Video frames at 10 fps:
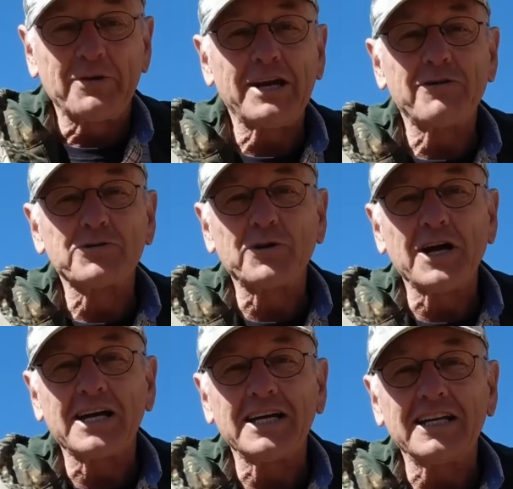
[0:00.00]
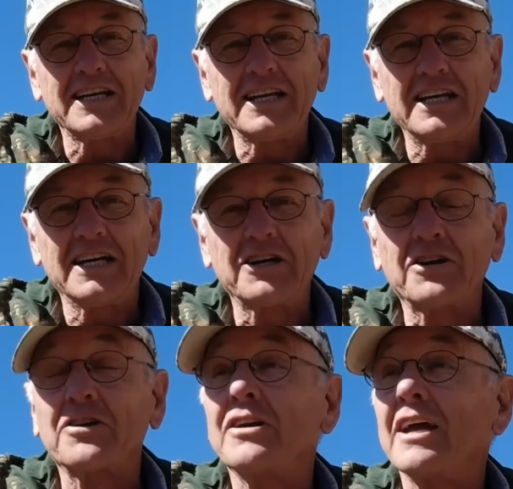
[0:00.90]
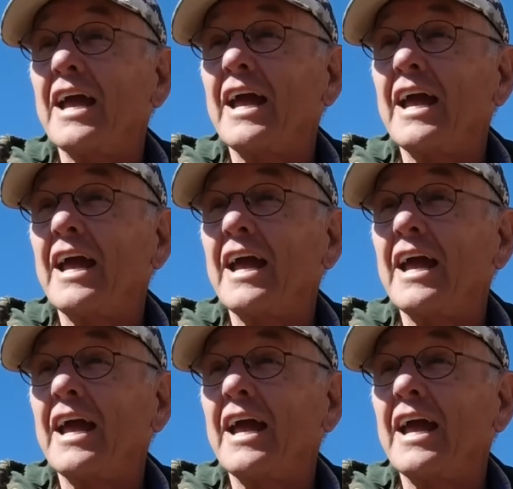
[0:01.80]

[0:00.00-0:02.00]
But anyways, we're not getting any younger,